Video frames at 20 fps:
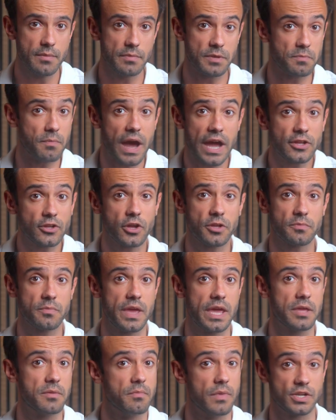but might not
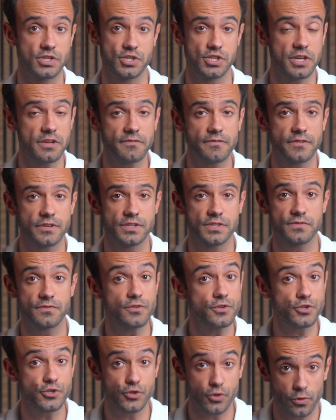make much difference for
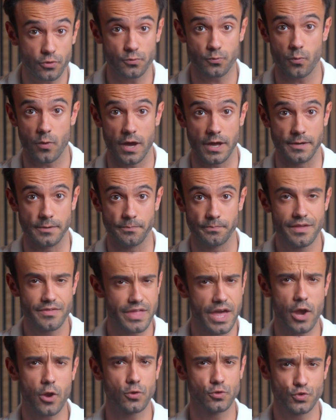a short one.
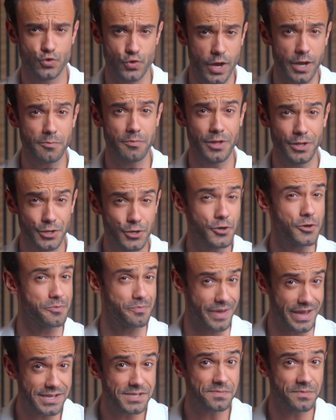That old treadmill in your
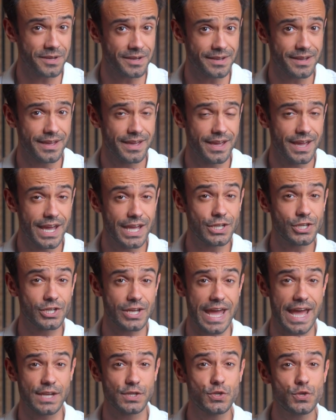basement, it could
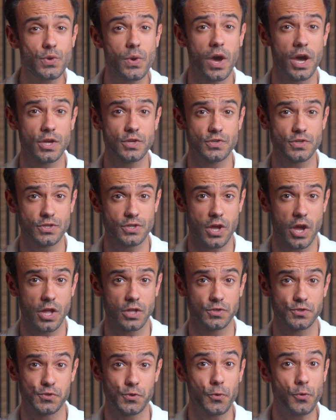add
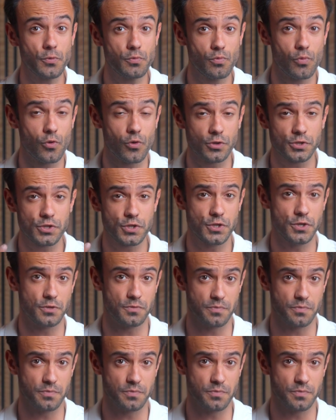$200 or more to your